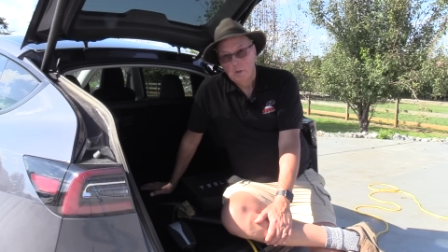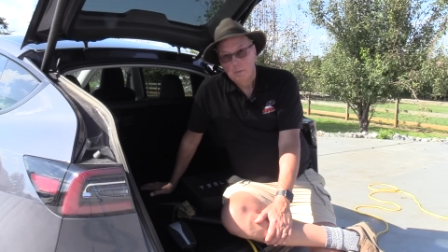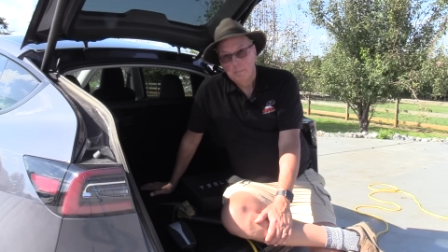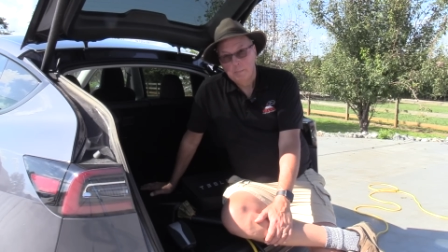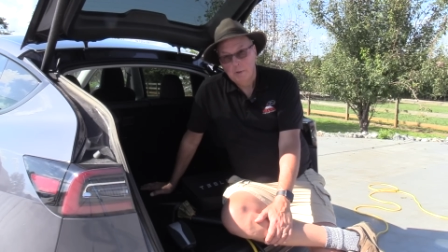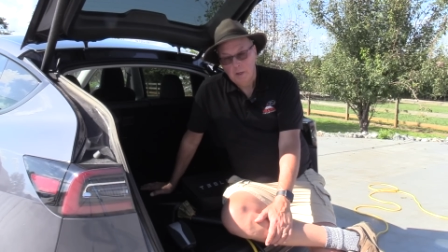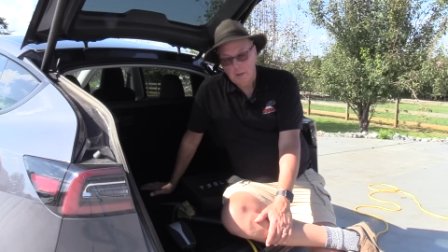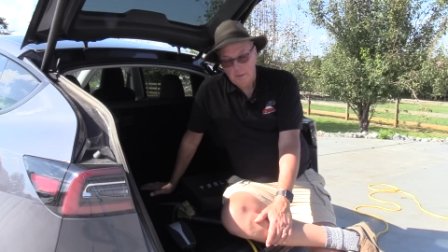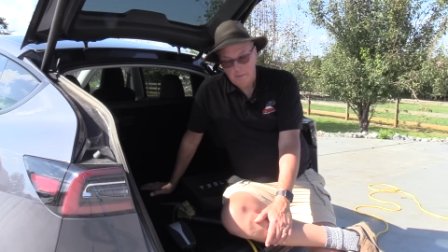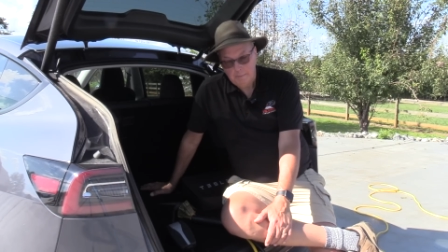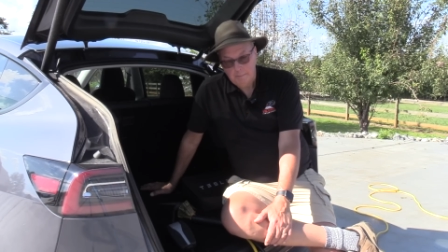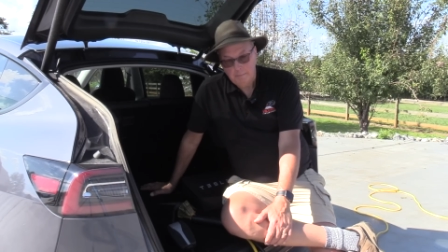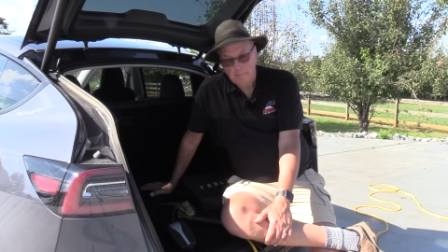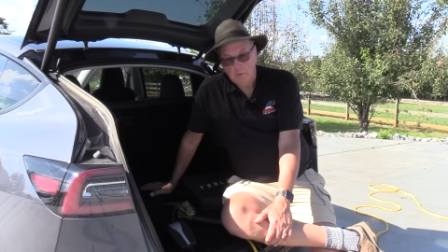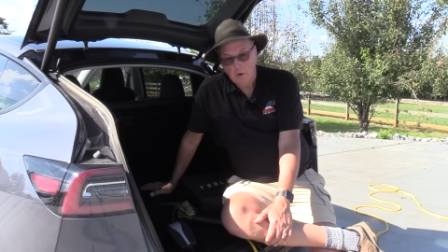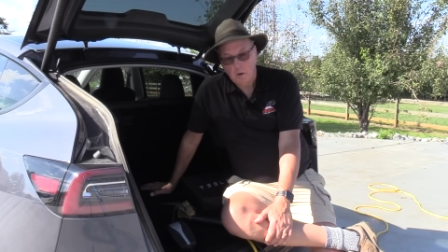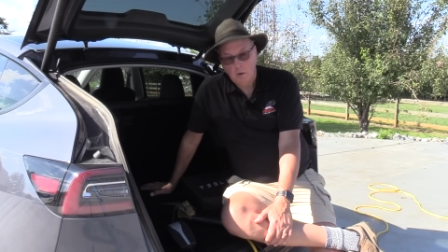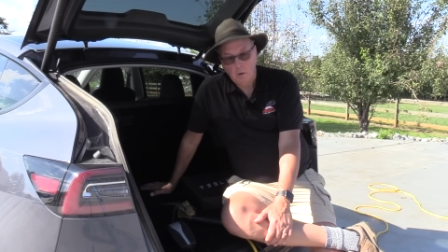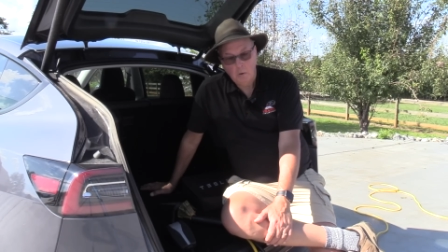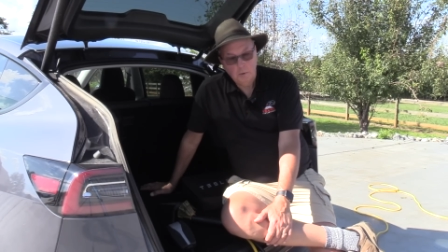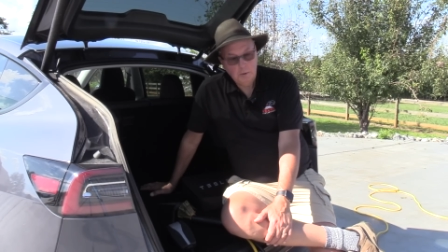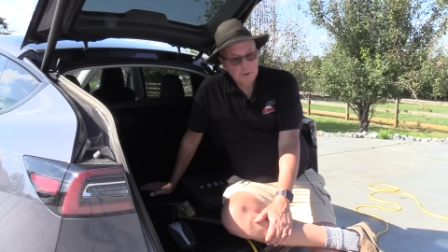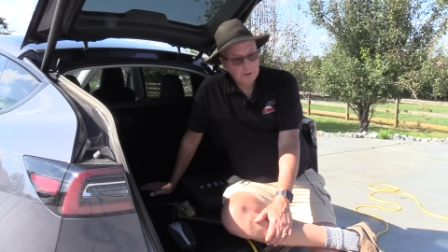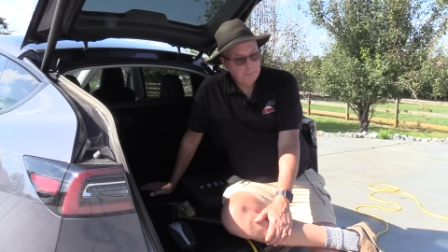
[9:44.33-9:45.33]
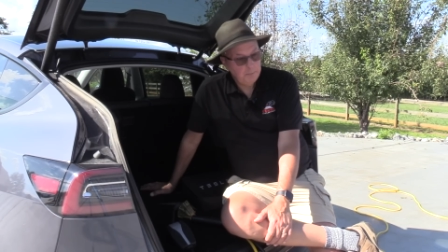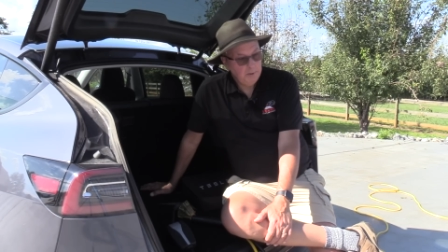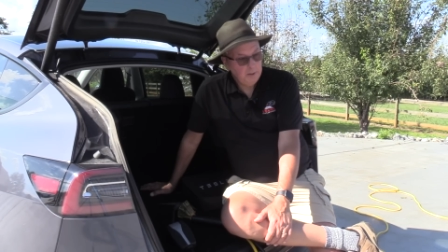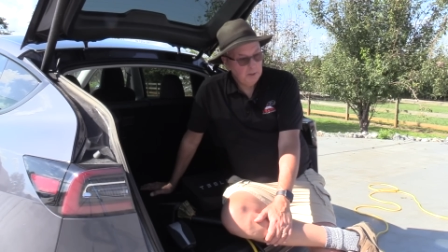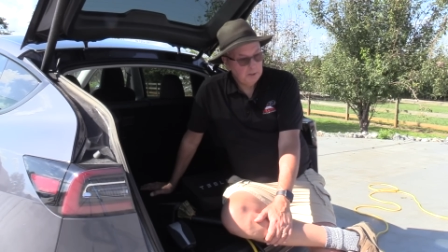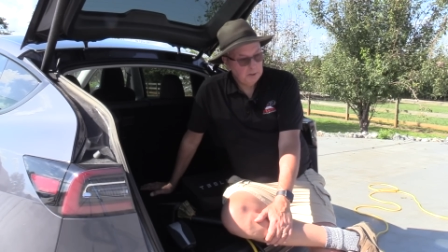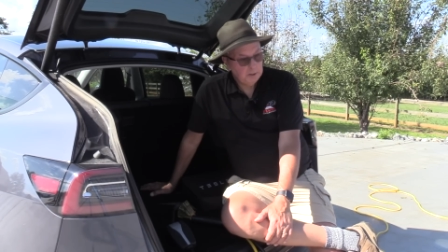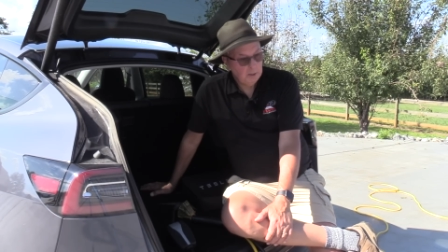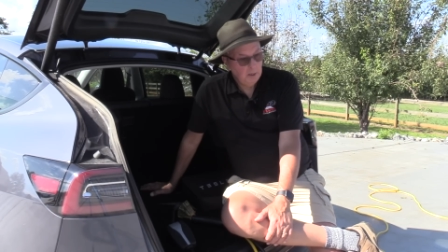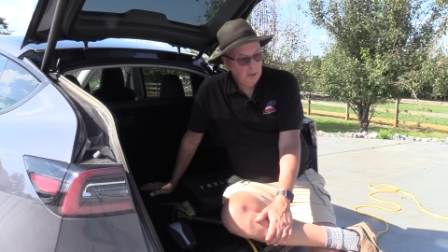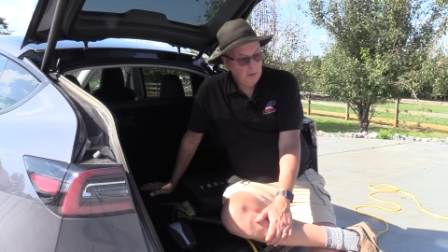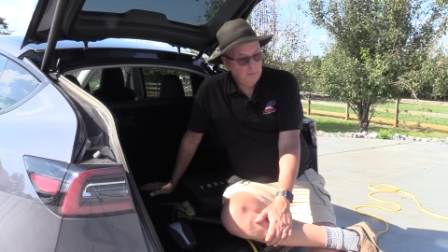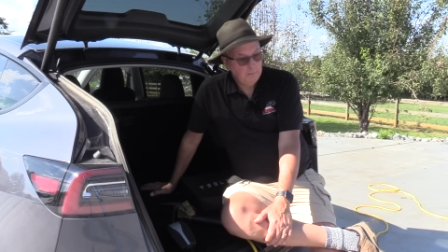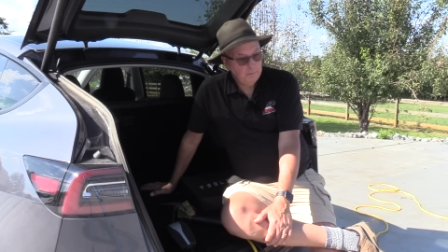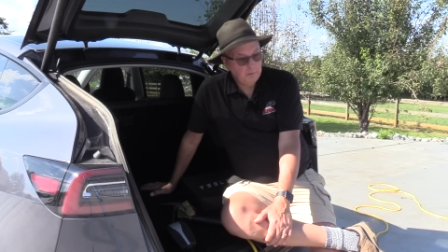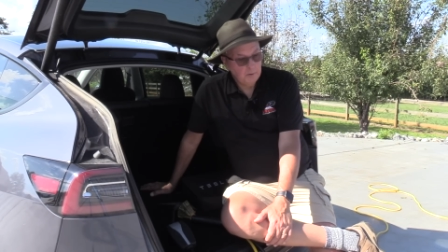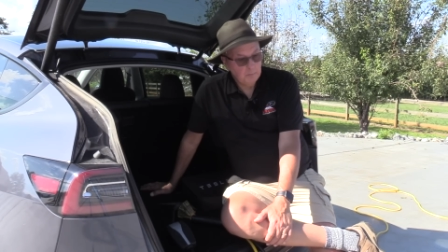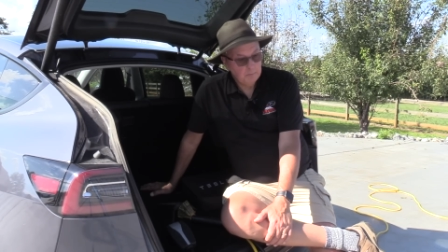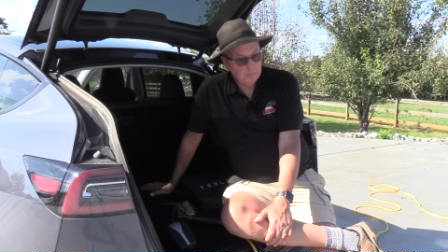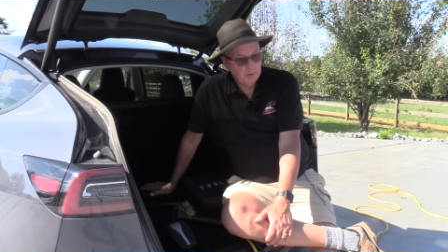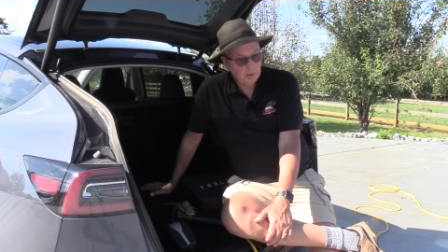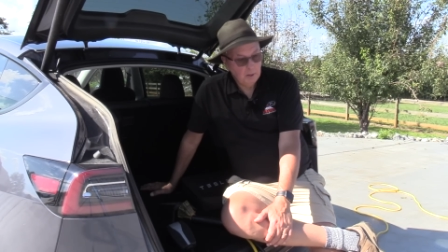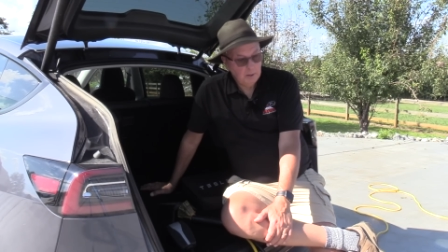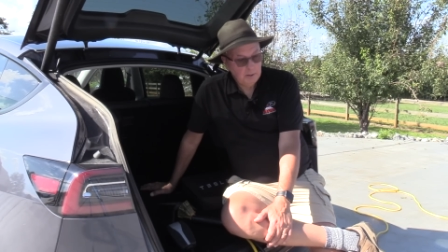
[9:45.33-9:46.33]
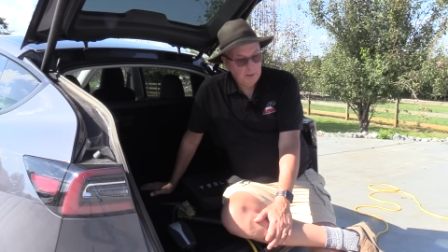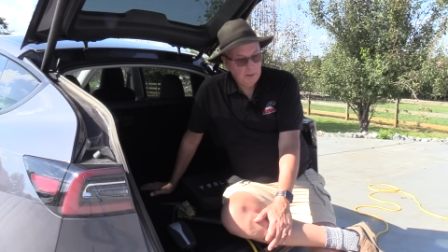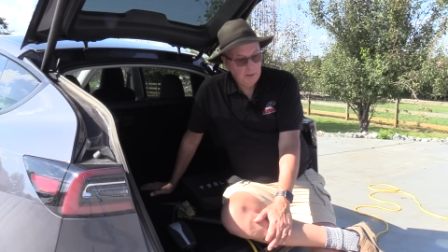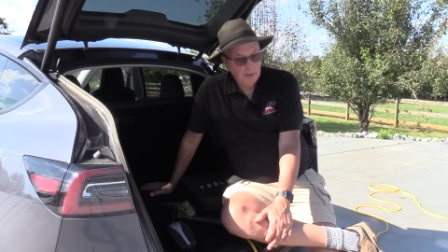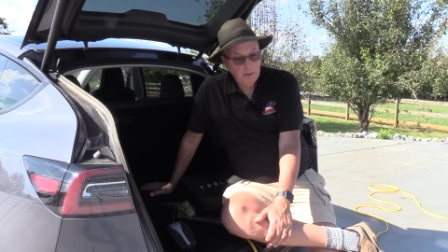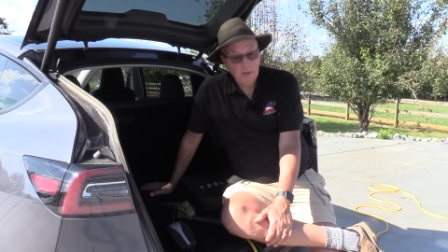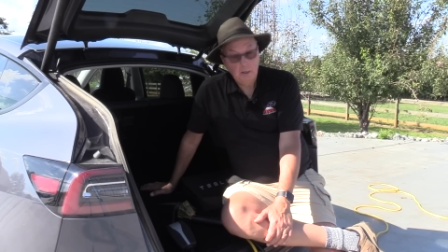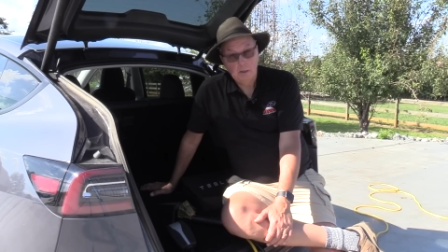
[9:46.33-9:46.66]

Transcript: but always be safe in plugging